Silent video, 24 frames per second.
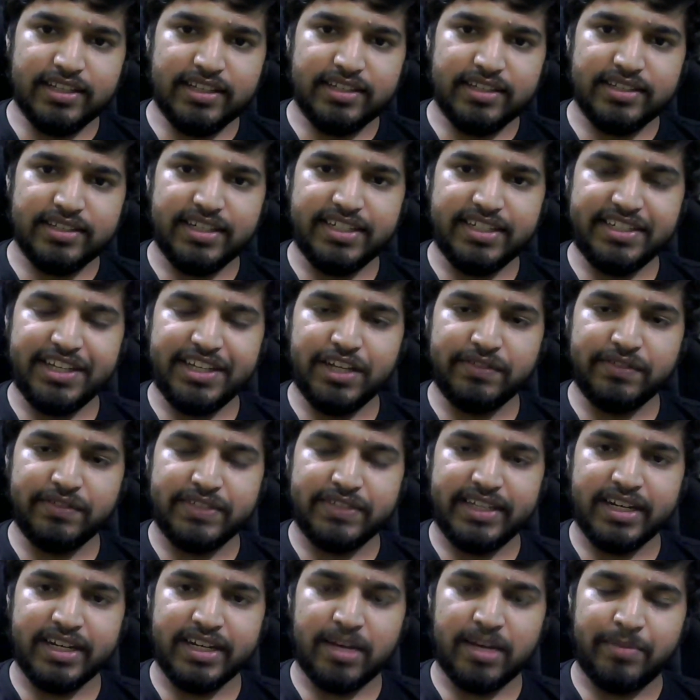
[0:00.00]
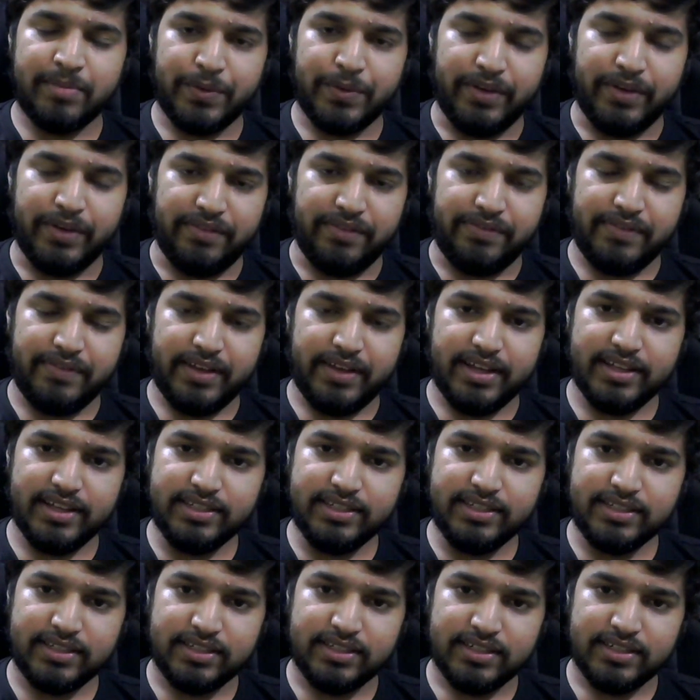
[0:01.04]
GCD of 16 comma 12
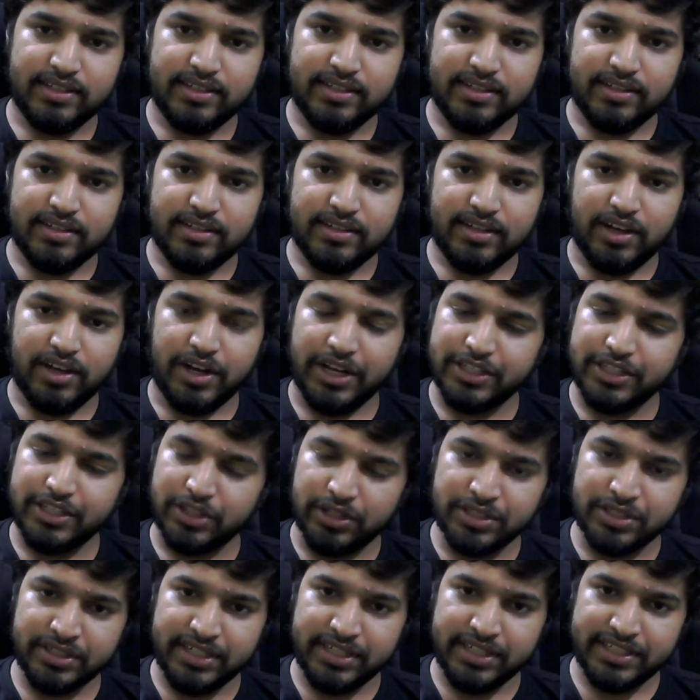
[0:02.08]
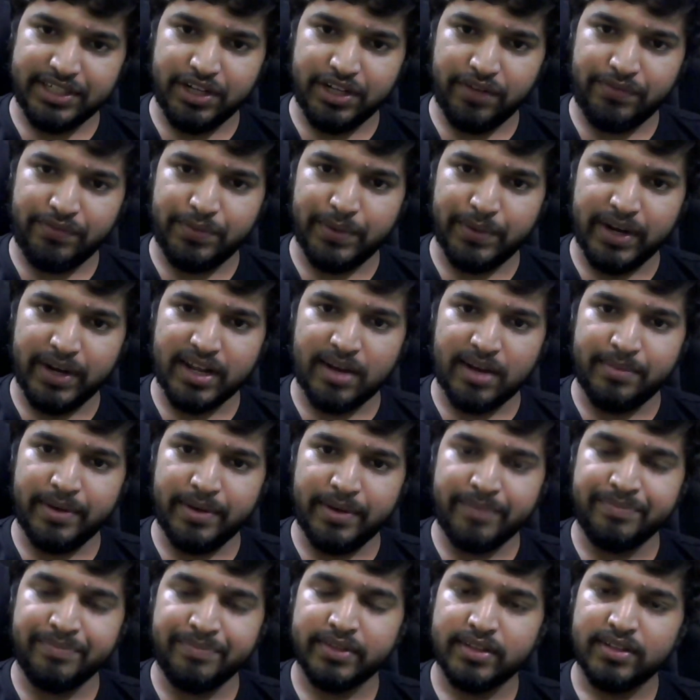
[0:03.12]
is, it's also GCD of 12 comma
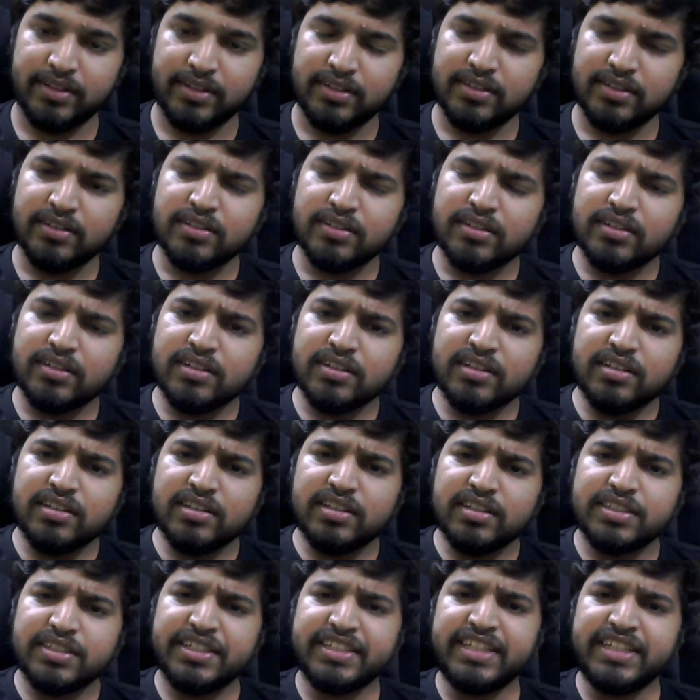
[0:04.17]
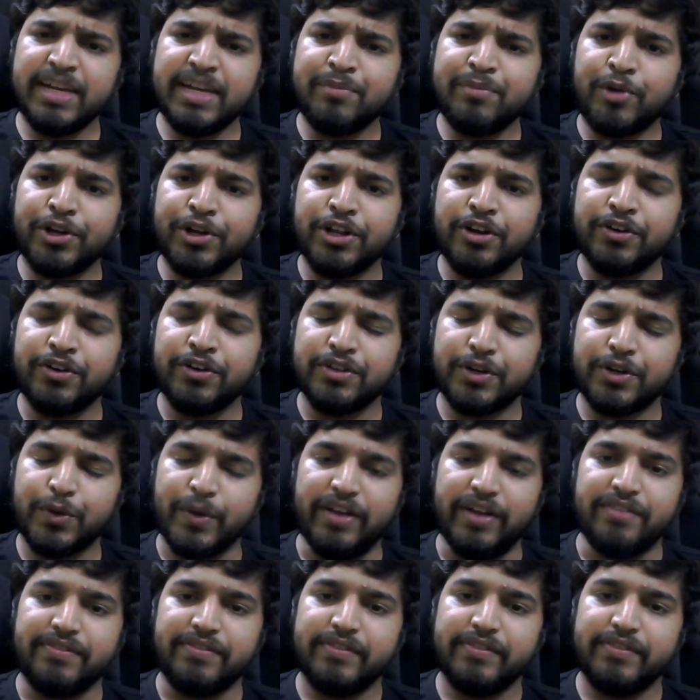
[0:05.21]
16 modulo
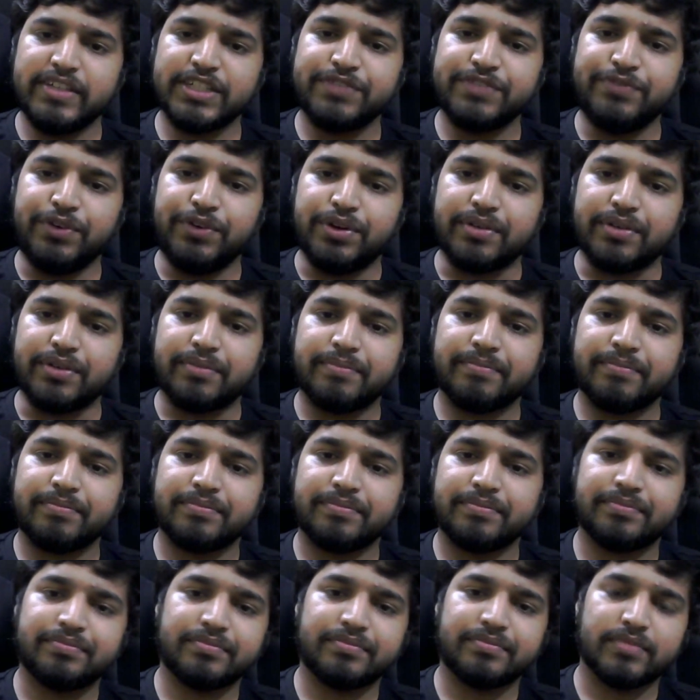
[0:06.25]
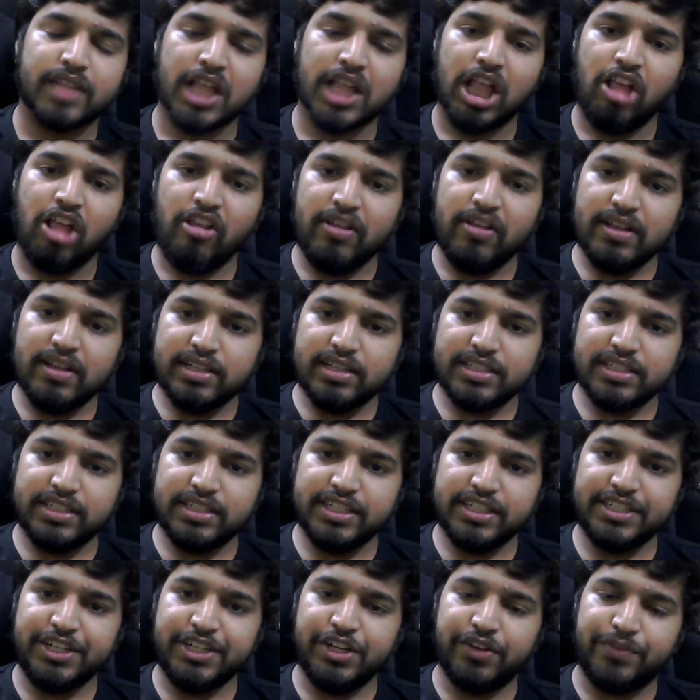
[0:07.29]
12, which is 4.
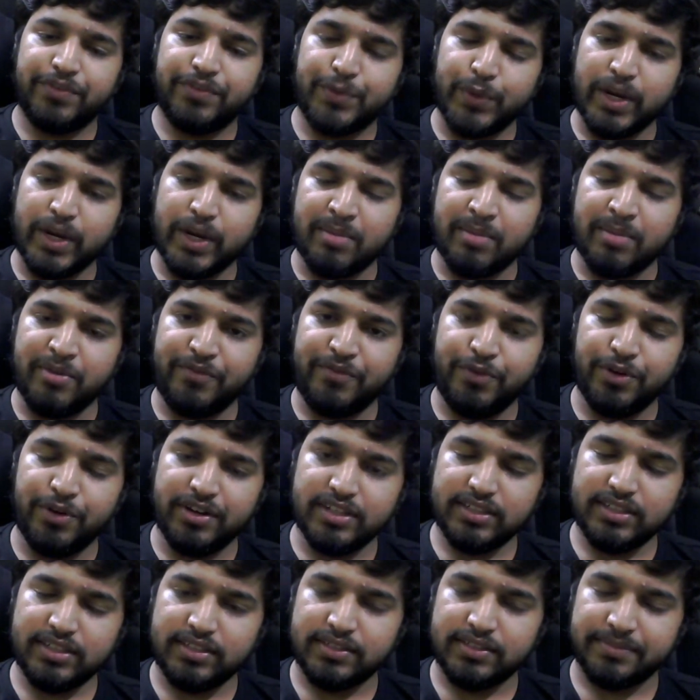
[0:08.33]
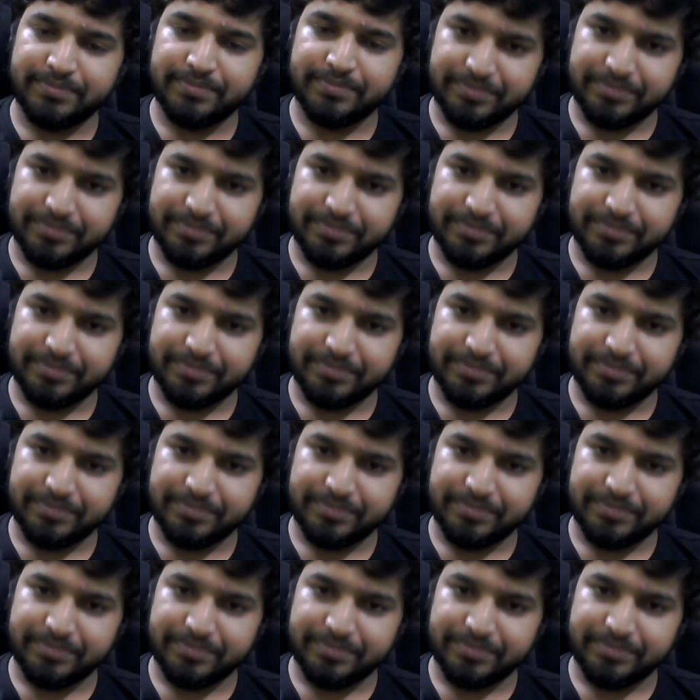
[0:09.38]
GCD of 12 comma 4 is